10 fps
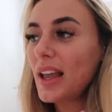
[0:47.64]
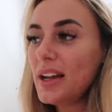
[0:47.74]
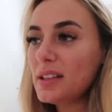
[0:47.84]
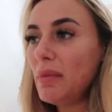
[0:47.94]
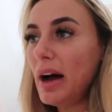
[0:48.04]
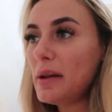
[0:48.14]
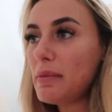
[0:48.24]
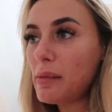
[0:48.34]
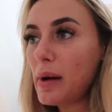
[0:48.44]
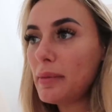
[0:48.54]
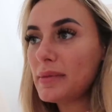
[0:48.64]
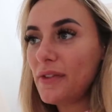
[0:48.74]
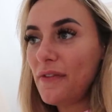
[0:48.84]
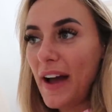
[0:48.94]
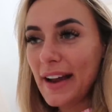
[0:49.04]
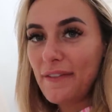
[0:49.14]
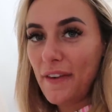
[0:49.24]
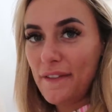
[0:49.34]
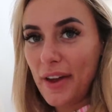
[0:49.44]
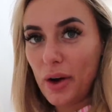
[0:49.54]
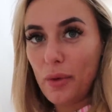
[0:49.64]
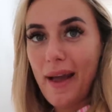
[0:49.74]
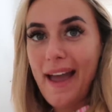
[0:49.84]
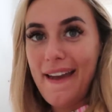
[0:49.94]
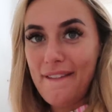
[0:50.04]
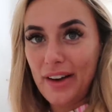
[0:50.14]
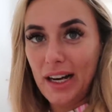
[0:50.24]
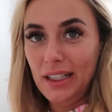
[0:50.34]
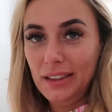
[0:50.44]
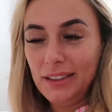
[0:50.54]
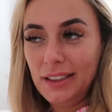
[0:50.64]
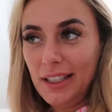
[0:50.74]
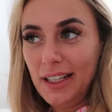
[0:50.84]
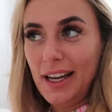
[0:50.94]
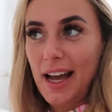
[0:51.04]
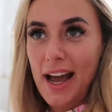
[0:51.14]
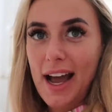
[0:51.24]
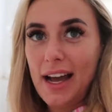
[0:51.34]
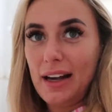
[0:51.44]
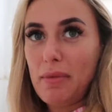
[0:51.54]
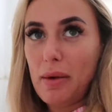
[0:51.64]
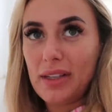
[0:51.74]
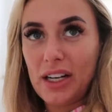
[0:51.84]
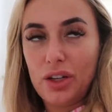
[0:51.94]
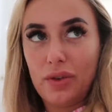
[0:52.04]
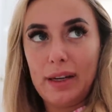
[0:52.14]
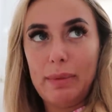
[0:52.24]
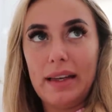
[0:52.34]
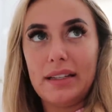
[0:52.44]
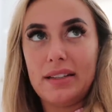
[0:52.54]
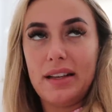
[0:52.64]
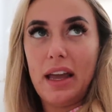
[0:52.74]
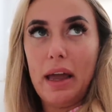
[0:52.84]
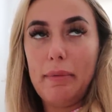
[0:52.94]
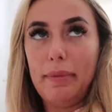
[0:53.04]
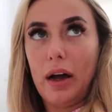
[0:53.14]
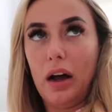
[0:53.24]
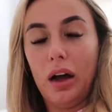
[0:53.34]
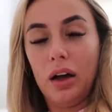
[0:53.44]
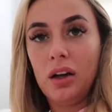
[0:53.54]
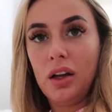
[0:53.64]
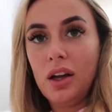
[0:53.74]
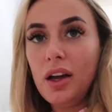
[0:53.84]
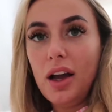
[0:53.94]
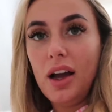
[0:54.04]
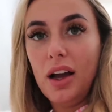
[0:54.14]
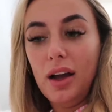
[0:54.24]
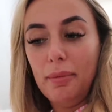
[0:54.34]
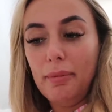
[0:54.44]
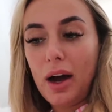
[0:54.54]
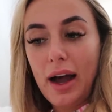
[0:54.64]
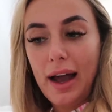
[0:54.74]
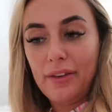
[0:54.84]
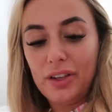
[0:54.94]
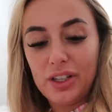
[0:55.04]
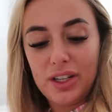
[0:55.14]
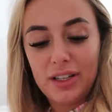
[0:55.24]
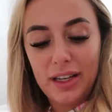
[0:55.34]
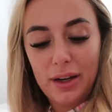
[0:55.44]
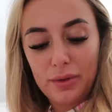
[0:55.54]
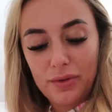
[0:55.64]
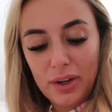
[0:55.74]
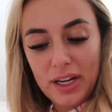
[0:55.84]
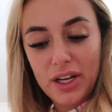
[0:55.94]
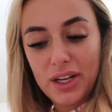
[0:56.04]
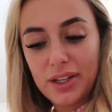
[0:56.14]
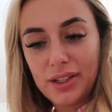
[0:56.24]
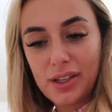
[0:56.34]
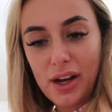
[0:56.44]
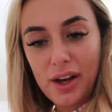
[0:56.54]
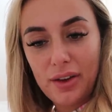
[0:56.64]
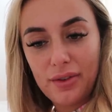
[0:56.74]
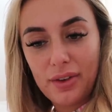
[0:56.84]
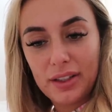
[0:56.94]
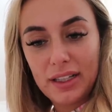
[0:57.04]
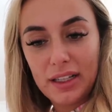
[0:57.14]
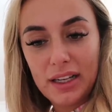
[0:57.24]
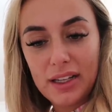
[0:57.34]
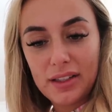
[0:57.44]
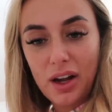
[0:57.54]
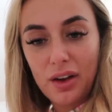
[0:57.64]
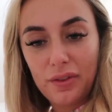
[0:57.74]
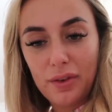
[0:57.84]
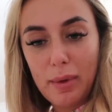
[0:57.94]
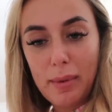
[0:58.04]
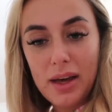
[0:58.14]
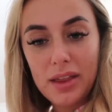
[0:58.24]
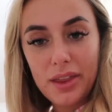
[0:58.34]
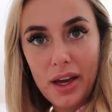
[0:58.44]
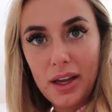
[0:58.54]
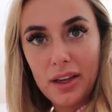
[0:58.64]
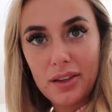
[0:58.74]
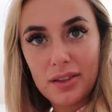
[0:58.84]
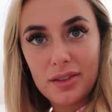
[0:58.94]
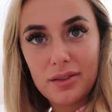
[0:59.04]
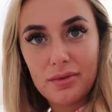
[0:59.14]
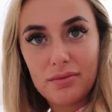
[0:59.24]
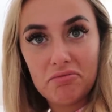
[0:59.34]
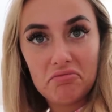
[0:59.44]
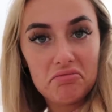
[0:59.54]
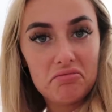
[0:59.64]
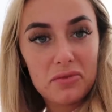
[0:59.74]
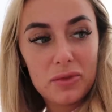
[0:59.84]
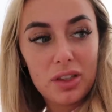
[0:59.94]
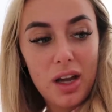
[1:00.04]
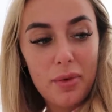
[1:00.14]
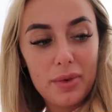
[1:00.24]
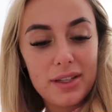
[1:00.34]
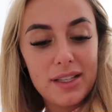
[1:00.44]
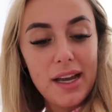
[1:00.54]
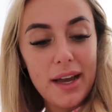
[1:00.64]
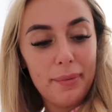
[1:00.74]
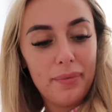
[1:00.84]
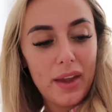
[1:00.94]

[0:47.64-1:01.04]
It's mine and my mum's favourite film ever. And mum's actually already been to see it, but I haven't. She said it was really good, so I said let's go for my birthday because I want to see it.